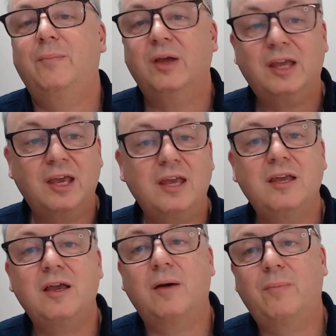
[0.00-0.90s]

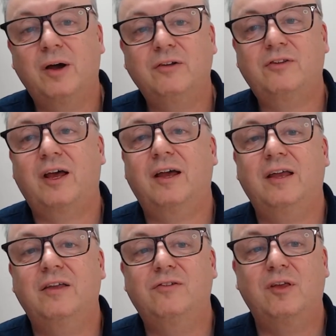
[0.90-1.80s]
Key amongst that
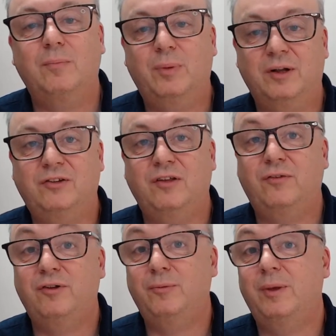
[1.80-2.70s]
is the ability for
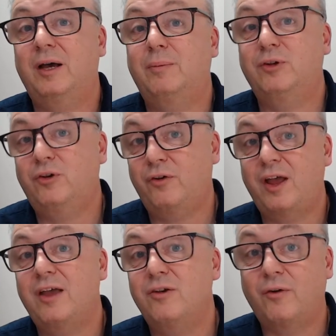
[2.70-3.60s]
you to be able to
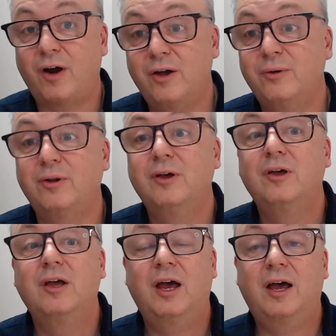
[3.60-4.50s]
create your own
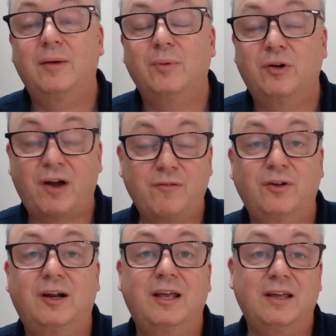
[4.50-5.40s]

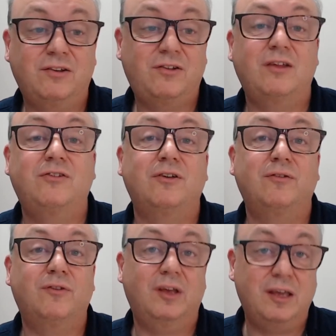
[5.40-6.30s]
graphically
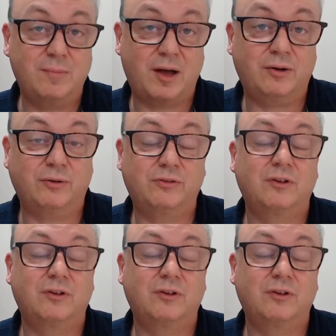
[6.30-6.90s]
intensive emails.